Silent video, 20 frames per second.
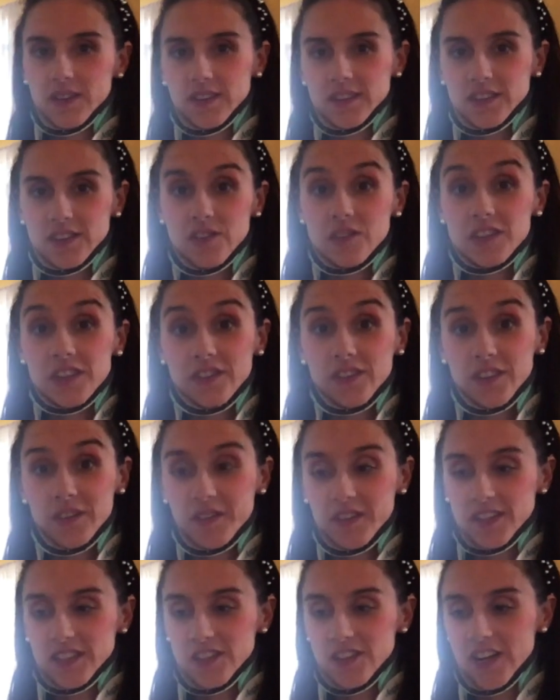So different
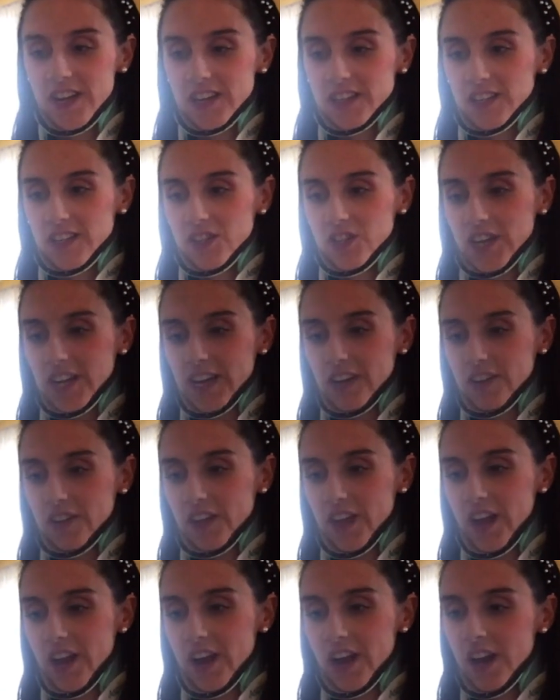ones you guys can check out
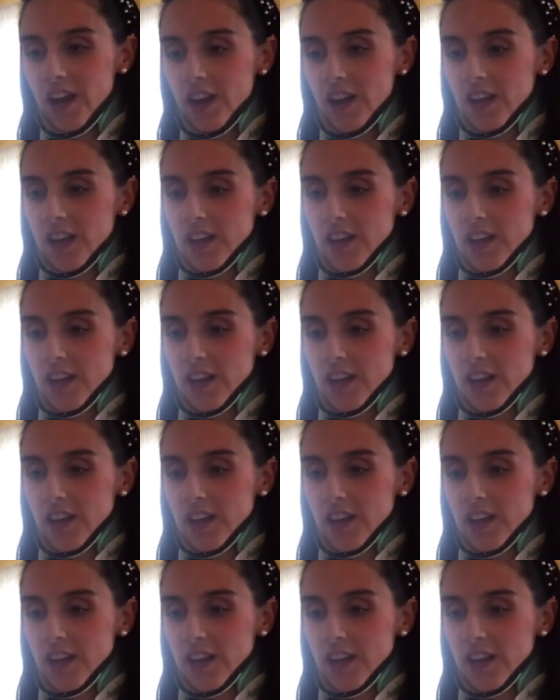there.